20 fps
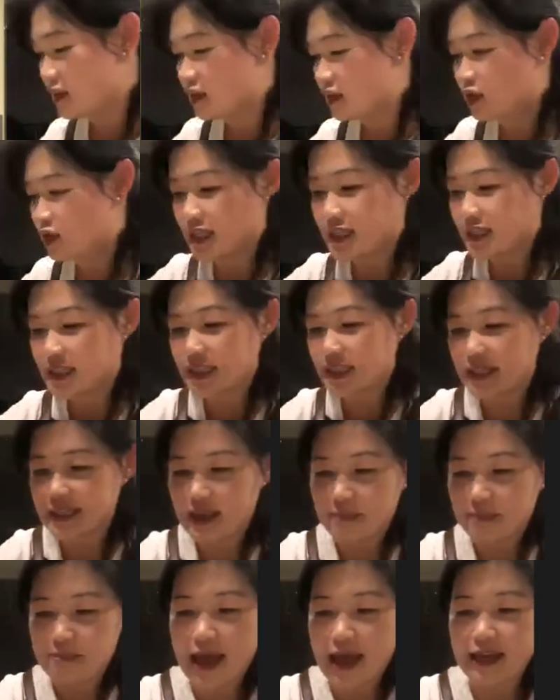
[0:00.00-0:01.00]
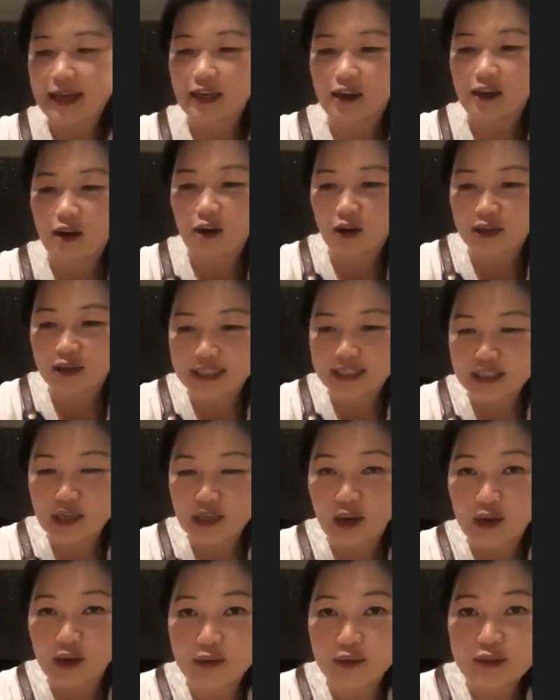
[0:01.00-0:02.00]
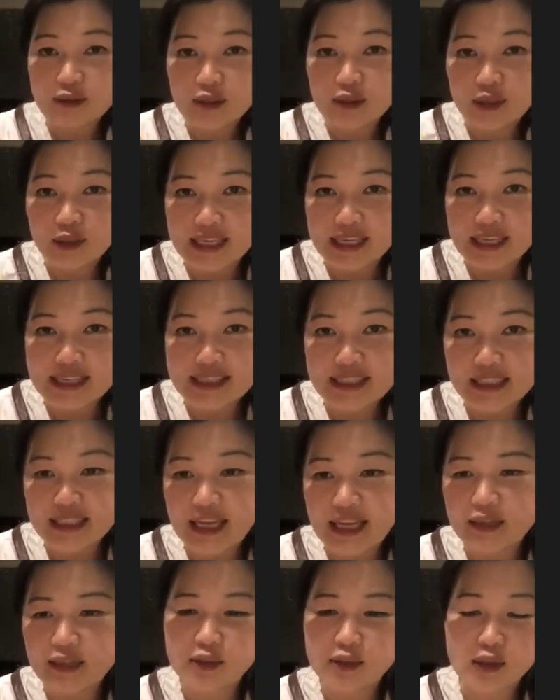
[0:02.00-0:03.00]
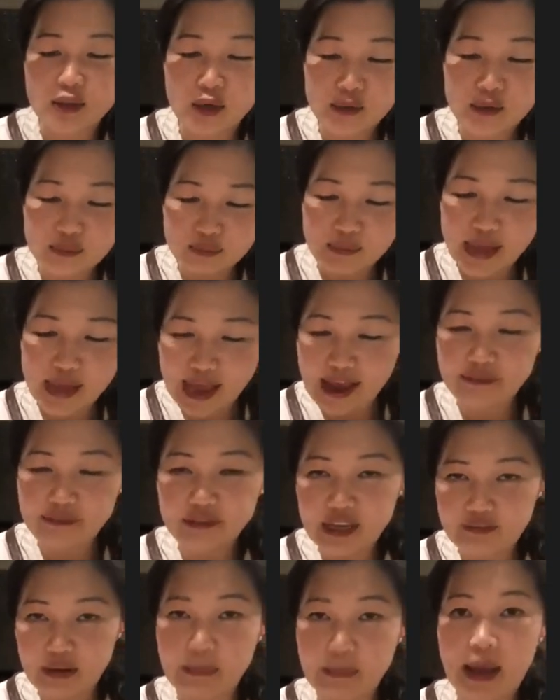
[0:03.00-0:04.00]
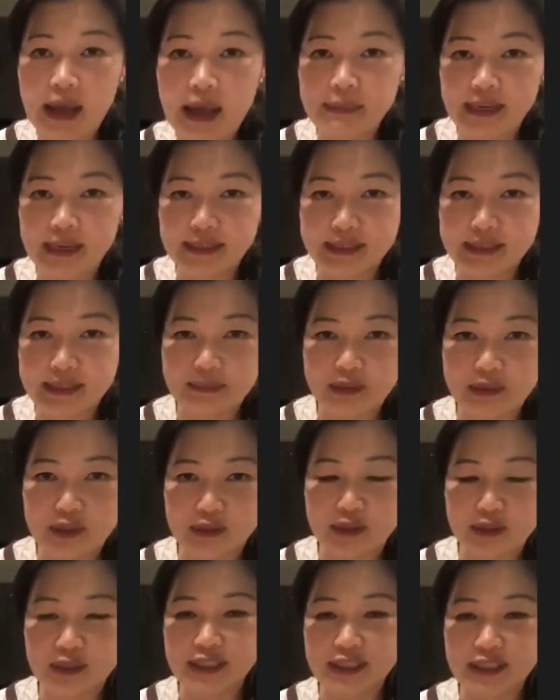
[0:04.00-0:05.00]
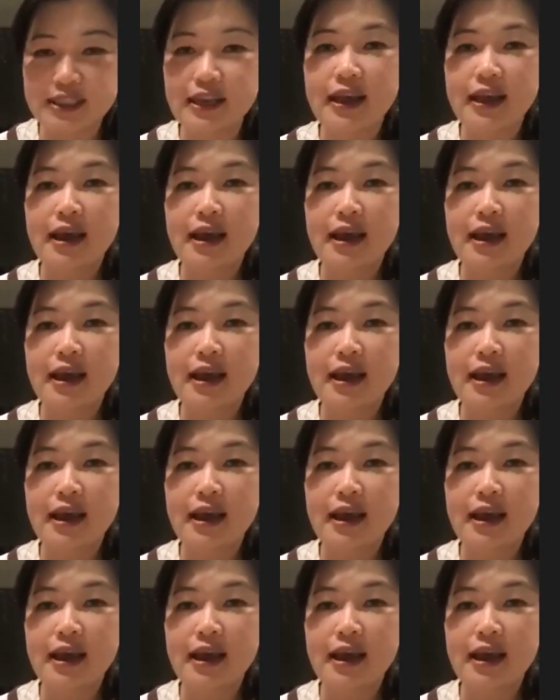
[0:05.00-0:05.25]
just in a bag on its own. So you can see that you don't have to have a piping tip to do this.